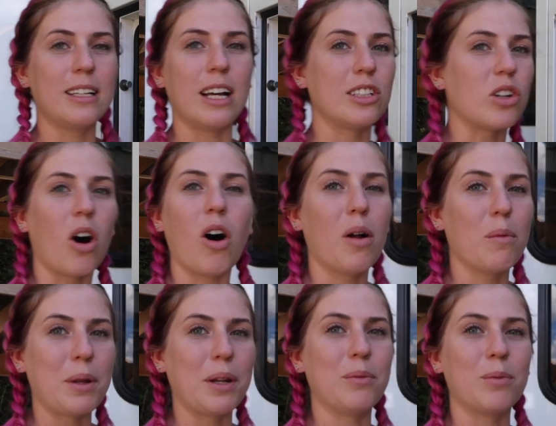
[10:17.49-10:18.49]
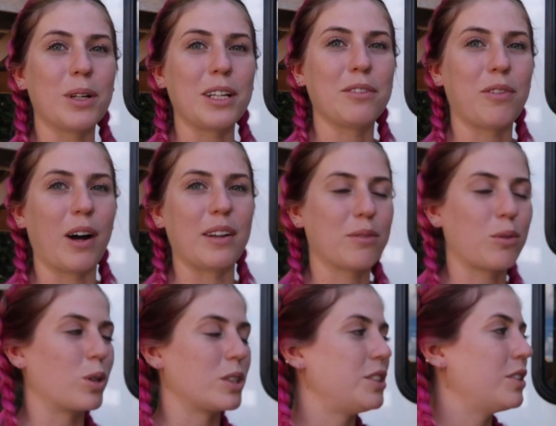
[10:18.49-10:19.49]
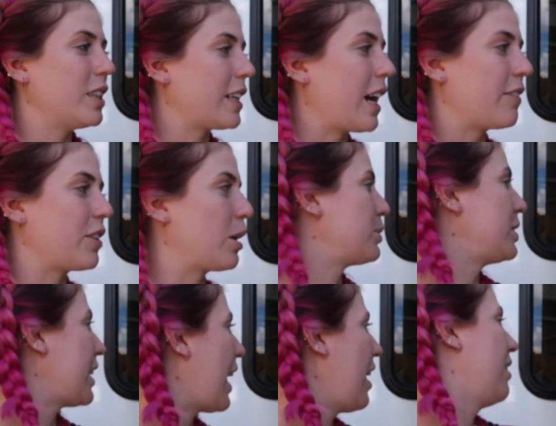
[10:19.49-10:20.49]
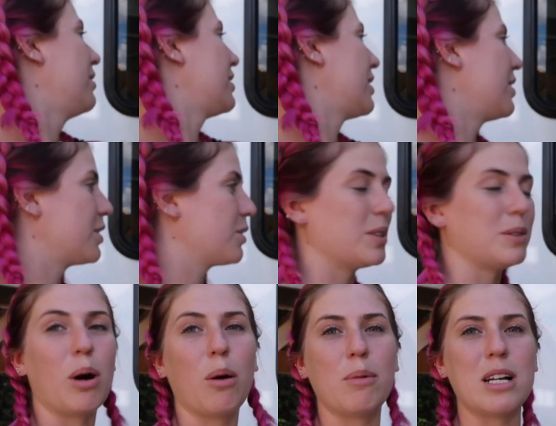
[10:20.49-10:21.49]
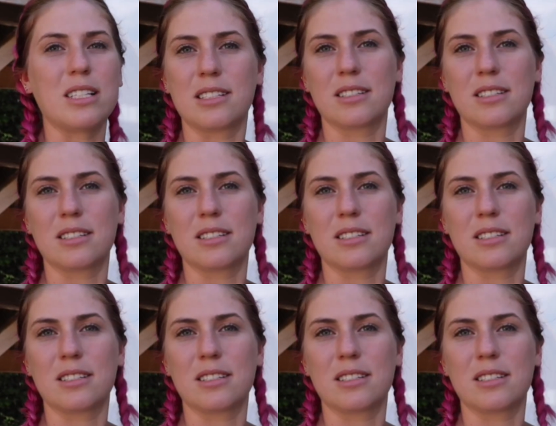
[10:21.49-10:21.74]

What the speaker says: it's all been really fun. Of course you like have your ups and downs and there's always moments,